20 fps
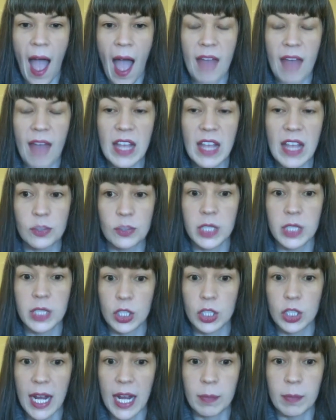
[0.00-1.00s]
And that's really
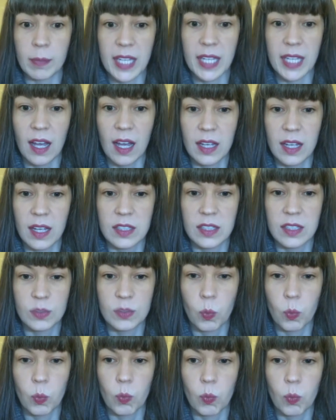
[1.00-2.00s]
great
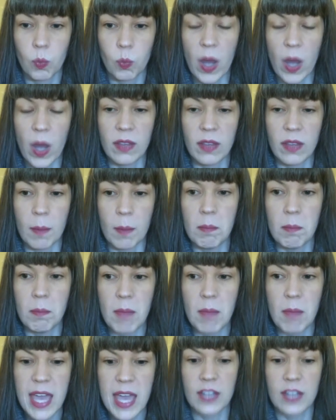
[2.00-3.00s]
because one of the
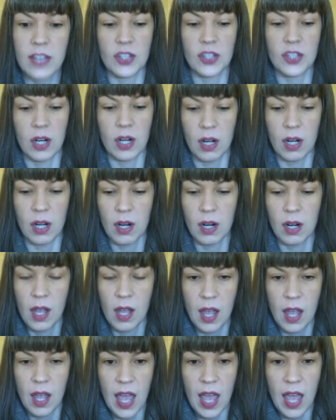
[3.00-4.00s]
major
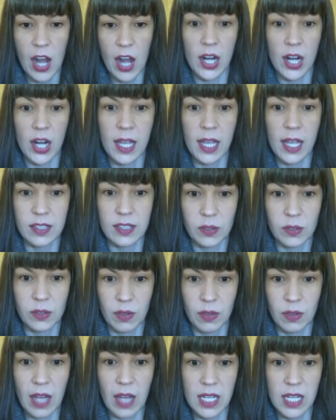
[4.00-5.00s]
areas
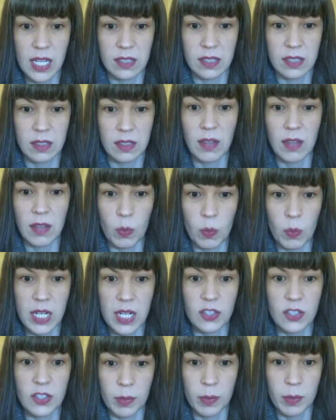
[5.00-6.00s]
that need that we
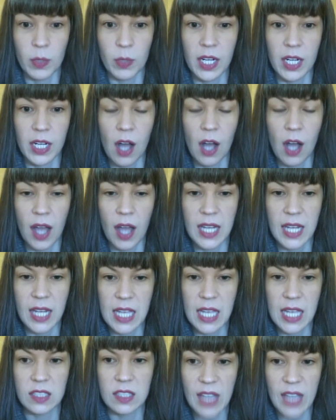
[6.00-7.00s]
need to be working on
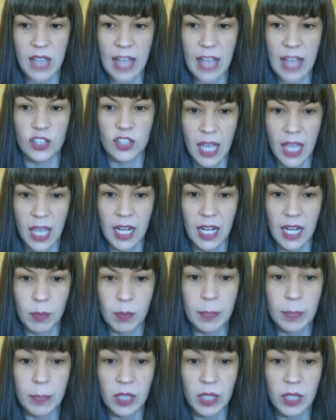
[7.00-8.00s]
is educating
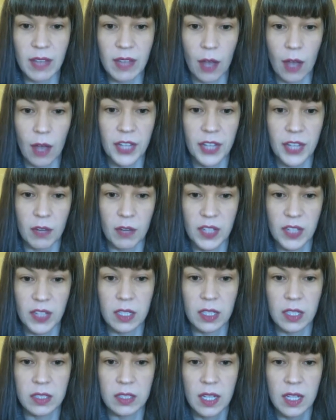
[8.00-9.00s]
people in the healthcare
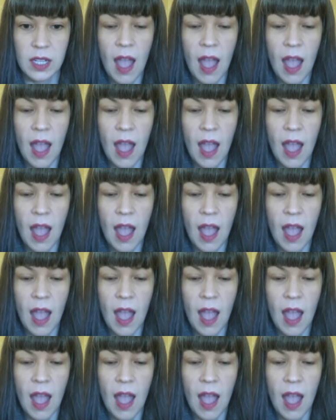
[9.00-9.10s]
field,